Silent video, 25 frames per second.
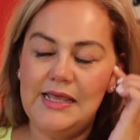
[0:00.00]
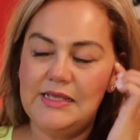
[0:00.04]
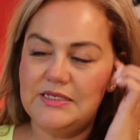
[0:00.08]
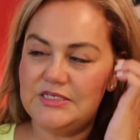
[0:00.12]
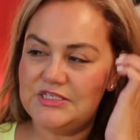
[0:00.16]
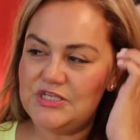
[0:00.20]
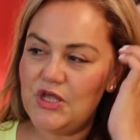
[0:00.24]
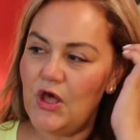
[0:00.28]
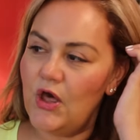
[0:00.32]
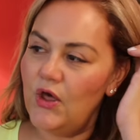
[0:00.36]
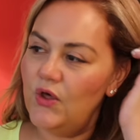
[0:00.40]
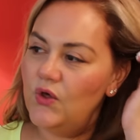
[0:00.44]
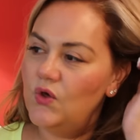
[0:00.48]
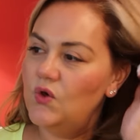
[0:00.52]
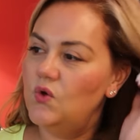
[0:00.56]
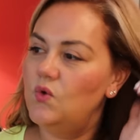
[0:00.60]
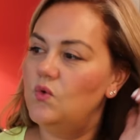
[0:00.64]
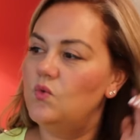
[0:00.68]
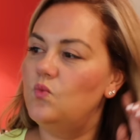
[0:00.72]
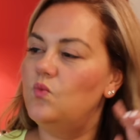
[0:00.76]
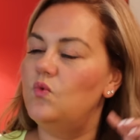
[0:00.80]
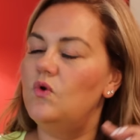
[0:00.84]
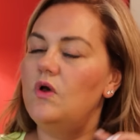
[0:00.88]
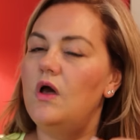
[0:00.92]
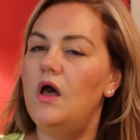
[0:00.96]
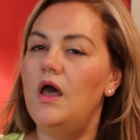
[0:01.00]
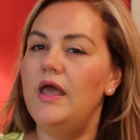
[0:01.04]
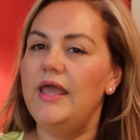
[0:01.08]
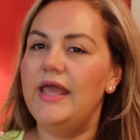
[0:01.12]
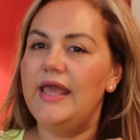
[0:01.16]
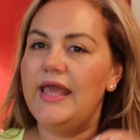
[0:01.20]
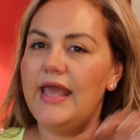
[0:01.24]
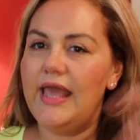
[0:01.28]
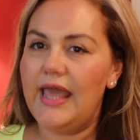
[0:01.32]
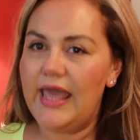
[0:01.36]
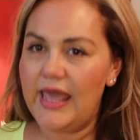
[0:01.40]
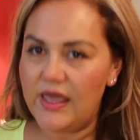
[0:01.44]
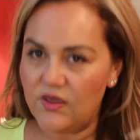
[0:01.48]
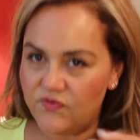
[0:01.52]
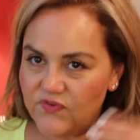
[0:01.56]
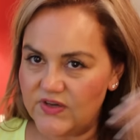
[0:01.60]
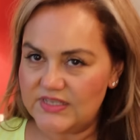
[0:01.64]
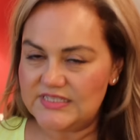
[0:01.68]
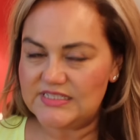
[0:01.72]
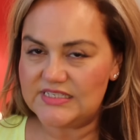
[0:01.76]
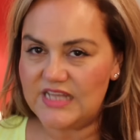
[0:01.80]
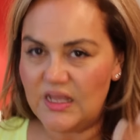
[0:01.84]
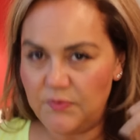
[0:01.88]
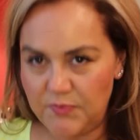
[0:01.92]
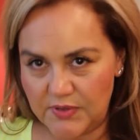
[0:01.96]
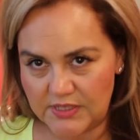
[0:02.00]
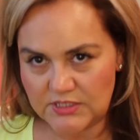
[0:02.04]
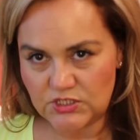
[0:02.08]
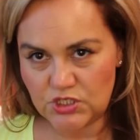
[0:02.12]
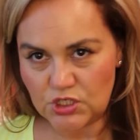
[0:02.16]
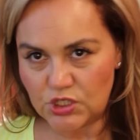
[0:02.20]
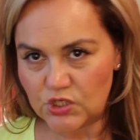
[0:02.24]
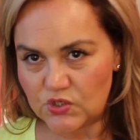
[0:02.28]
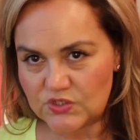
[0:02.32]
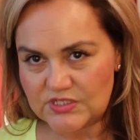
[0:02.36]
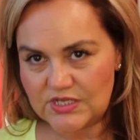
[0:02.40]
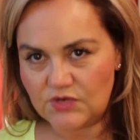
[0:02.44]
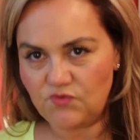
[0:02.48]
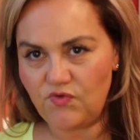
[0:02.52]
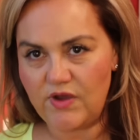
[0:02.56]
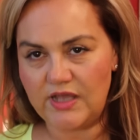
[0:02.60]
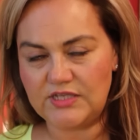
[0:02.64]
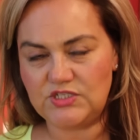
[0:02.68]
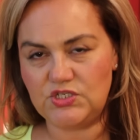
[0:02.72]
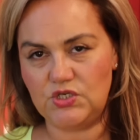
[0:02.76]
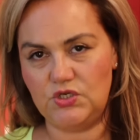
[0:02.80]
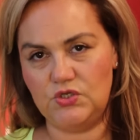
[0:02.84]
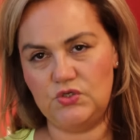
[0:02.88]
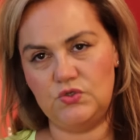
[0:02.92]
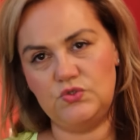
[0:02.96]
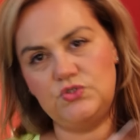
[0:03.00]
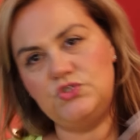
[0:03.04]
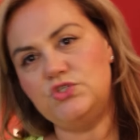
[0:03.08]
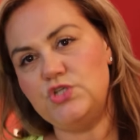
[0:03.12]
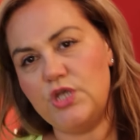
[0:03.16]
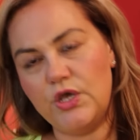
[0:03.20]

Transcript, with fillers: So if I slip into using retinols,